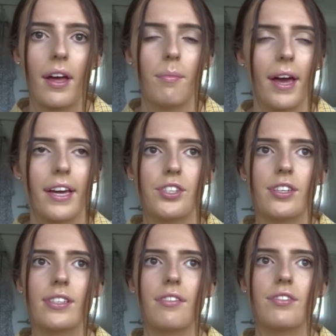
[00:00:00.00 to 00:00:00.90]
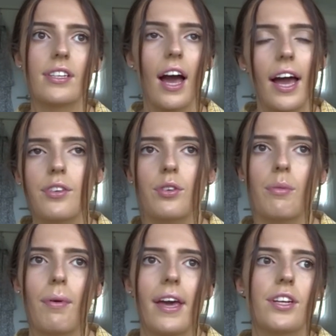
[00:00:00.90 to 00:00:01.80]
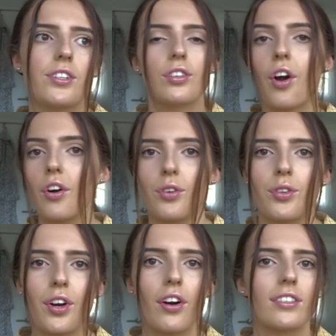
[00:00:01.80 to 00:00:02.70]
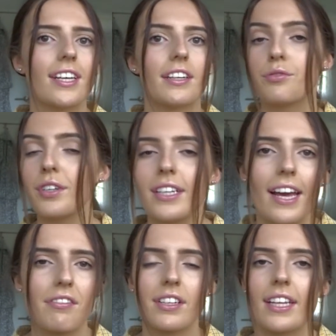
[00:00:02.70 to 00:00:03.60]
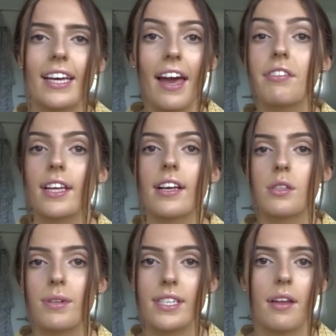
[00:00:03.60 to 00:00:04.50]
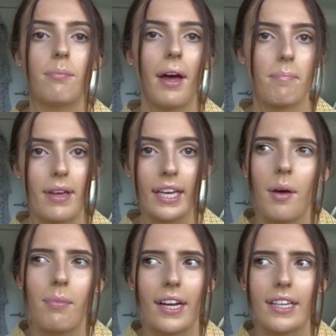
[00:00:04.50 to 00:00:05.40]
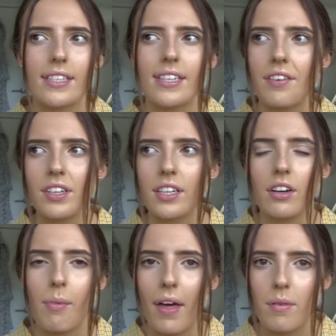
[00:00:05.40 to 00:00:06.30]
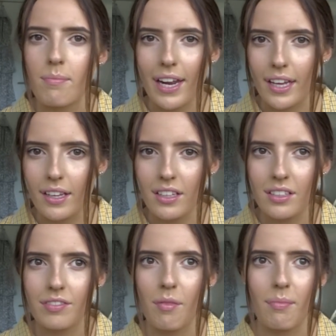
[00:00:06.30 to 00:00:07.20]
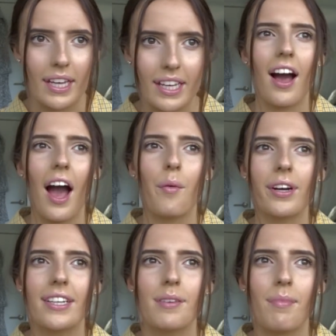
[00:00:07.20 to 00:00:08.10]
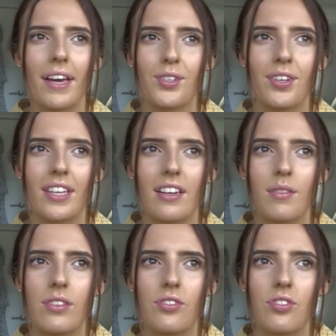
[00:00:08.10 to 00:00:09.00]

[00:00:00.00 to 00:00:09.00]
pages, I've designed all the pages, gotten all the content, I've written everything. Everything has been done by me, but it's definitely not about the money for me. I wanted to make sure that it was